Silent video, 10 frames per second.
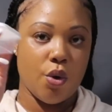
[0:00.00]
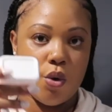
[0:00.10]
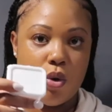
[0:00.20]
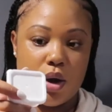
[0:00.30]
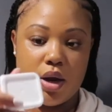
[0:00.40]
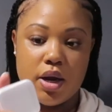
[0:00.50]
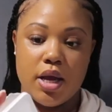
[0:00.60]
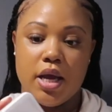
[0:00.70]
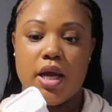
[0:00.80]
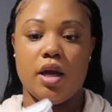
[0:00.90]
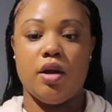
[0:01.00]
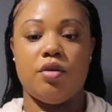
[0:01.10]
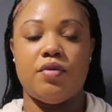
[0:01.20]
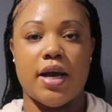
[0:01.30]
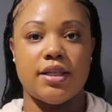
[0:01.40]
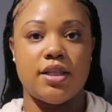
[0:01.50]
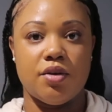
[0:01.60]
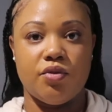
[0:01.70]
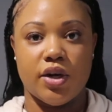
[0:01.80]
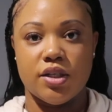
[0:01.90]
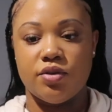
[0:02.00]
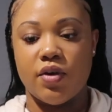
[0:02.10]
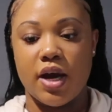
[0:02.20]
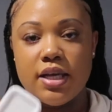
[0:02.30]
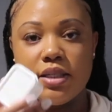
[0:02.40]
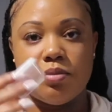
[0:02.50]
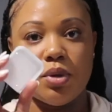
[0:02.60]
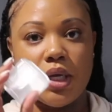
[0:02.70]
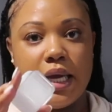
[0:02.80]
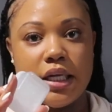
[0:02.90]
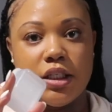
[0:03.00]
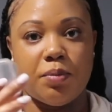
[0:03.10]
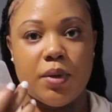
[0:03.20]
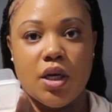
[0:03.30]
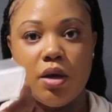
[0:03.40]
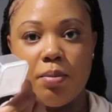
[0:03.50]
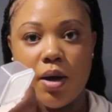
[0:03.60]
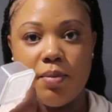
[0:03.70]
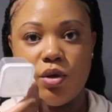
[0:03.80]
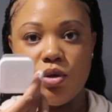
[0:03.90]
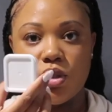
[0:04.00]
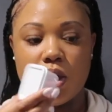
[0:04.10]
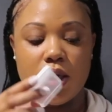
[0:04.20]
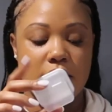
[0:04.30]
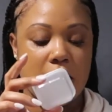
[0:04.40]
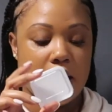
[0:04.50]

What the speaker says: Or if I send french fries, put ketchup in here, barbecue sauce,